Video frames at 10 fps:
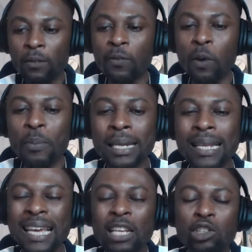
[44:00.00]
for me, the
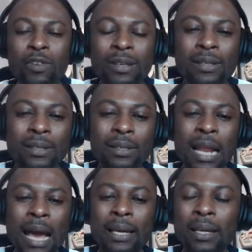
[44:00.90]
interests,
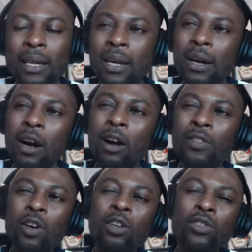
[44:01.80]
like
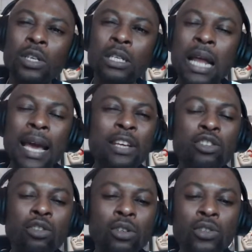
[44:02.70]
other countries, like
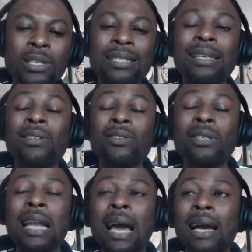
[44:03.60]
Asian countries,
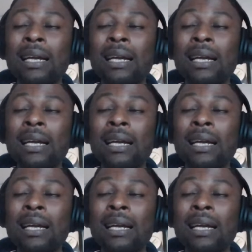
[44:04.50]
like